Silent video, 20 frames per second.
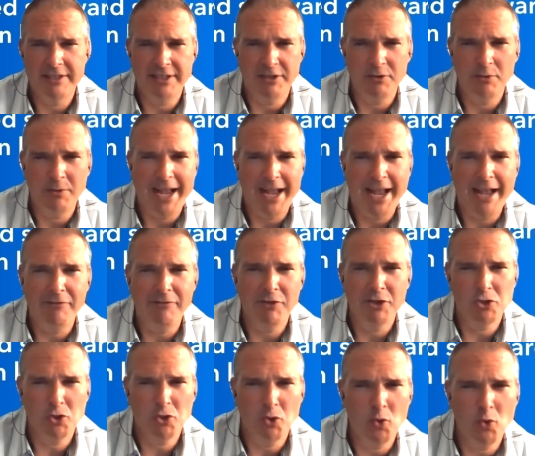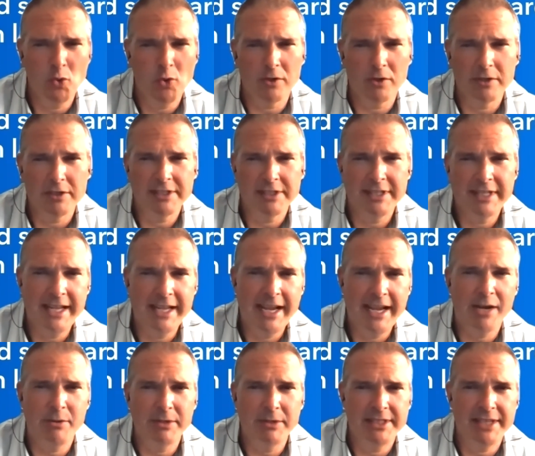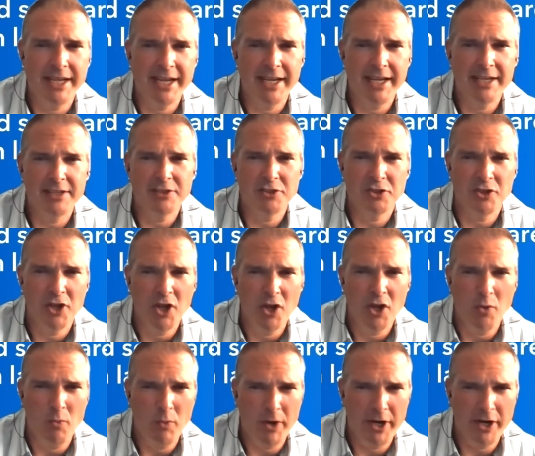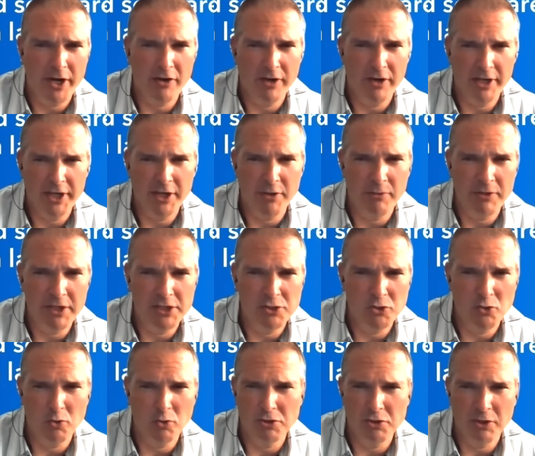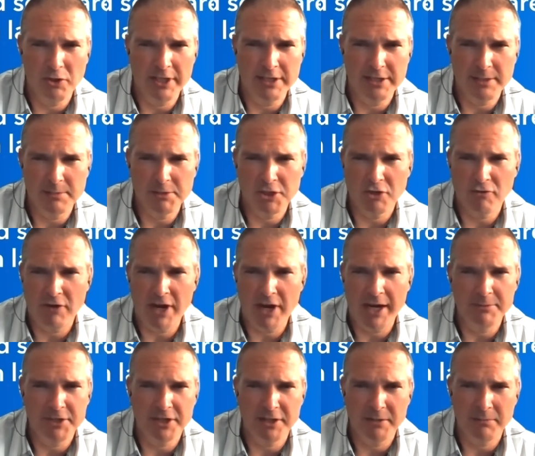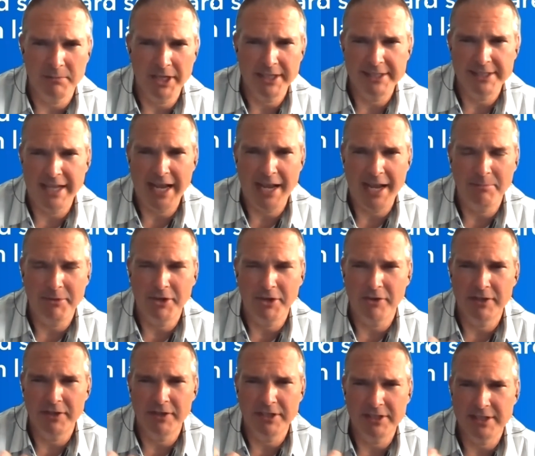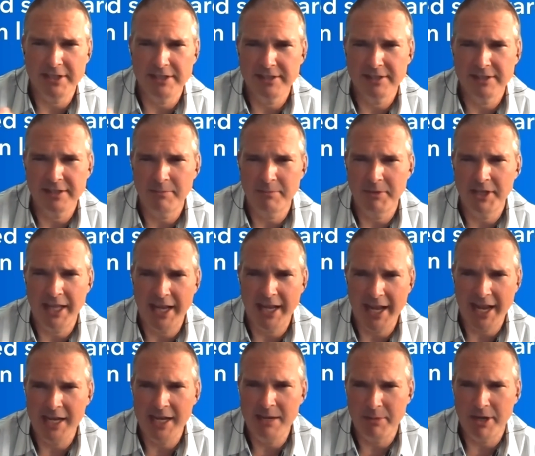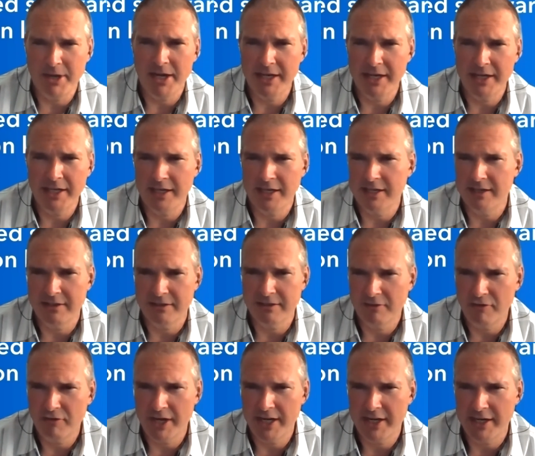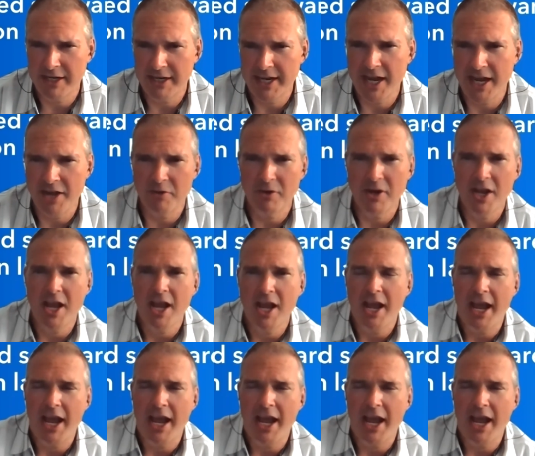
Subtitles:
to have the tools nowadays where, these tools, you can subscribe to them like Zapier. This is something that anybody can create an account on.